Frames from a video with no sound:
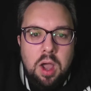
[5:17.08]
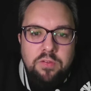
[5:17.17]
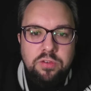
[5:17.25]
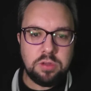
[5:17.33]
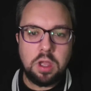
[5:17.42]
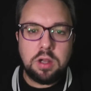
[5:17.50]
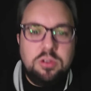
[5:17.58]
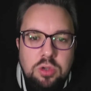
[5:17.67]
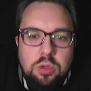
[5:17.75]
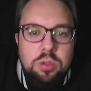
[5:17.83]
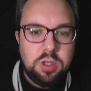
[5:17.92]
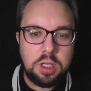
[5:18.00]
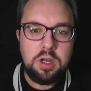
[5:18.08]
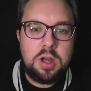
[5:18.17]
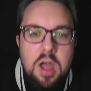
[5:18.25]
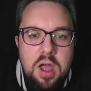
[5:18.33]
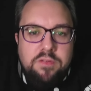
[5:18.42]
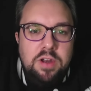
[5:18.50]
started talking
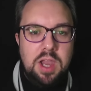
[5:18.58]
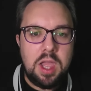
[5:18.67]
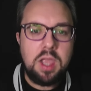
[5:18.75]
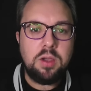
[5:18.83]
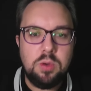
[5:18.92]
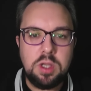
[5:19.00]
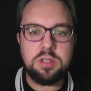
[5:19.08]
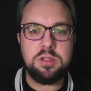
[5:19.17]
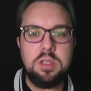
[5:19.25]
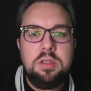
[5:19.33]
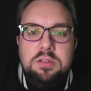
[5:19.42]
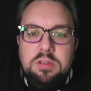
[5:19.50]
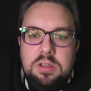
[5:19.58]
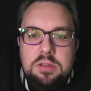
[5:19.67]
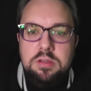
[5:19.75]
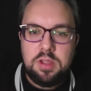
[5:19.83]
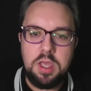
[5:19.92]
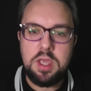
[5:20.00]
another language. This
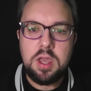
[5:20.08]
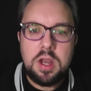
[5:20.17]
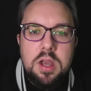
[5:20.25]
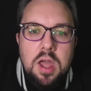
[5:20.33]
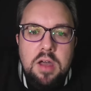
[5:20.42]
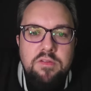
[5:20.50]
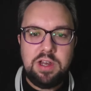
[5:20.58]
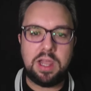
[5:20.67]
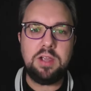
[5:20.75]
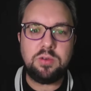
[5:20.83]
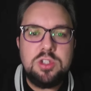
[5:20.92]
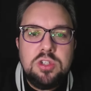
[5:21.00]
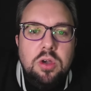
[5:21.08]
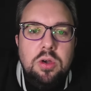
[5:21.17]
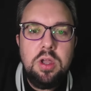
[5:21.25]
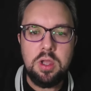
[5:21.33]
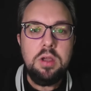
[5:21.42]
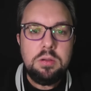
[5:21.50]
is the another language song.
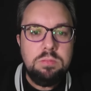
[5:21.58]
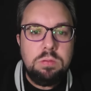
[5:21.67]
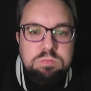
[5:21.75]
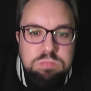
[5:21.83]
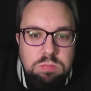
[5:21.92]
That